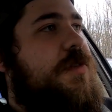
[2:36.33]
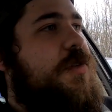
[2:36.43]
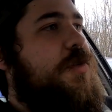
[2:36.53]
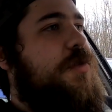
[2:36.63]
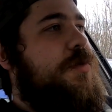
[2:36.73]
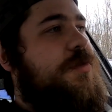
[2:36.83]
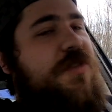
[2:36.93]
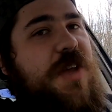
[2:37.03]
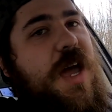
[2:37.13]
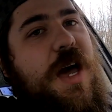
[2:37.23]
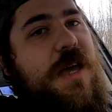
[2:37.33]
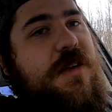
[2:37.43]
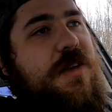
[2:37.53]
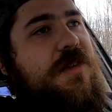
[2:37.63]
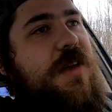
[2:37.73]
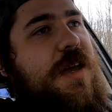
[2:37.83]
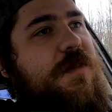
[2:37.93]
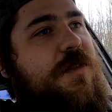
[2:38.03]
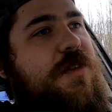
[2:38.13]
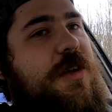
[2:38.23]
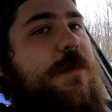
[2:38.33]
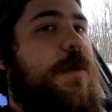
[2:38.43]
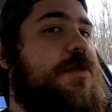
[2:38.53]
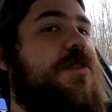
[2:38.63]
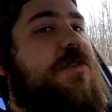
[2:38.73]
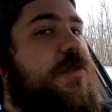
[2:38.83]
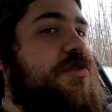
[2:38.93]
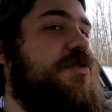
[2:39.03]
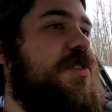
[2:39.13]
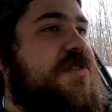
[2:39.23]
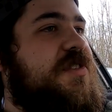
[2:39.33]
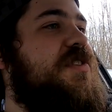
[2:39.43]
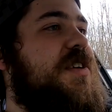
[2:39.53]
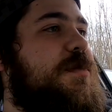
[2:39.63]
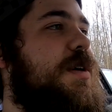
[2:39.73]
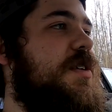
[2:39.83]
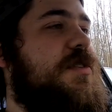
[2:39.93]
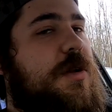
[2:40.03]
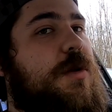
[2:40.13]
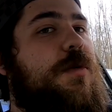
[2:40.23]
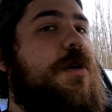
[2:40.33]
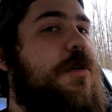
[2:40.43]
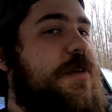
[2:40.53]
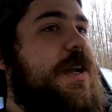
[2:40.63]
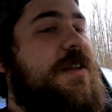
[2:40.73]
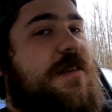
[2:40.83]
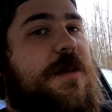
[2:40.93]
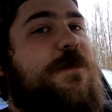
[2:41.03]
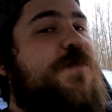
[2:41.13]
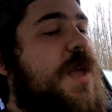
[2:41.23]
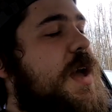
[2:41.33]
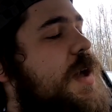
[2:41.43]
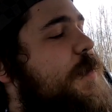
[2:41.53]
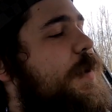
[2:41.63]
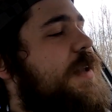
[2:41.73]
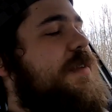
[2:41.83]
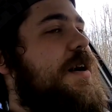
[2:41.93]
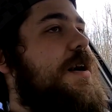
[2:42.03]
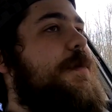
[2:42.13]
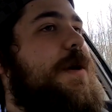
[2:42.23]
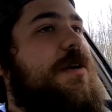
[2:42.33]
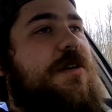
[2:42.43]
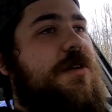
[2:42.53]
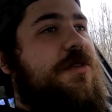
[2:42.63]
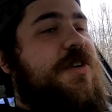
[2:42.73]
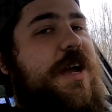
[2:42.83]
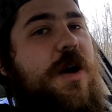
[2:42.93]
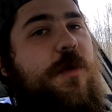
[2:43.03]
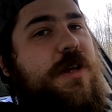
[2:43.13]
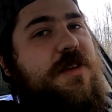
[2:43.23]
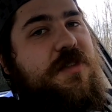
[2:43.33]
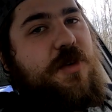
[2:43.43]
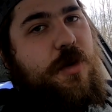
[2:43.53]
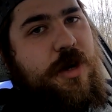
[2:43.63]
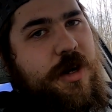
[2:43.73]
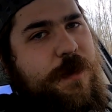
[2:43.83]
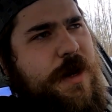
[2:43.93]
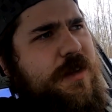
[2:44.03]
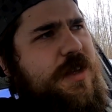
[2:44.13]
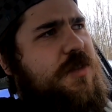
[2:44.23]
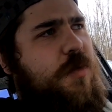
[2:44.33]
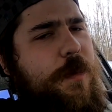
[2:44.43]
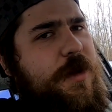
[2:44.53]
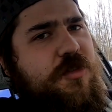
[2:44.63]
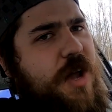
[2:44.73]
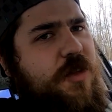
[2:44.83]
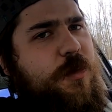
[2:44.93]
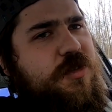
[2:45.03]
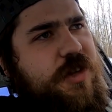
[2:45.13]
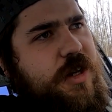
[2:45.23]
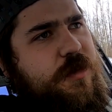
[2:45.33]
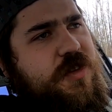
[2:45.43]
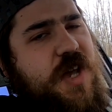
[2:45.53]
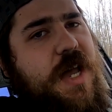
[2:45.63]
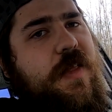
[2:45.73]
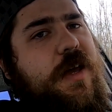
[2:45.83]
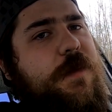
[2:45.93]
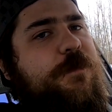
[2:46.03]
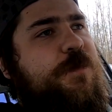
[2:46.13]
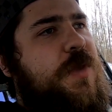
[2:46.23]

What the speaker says: to just say hi because I haven't seen him, but we're still social distancing because, you know, COVID-19. But I'm going to go check out what he has going on. Apparently he's ripping his transmission out of his Skyline.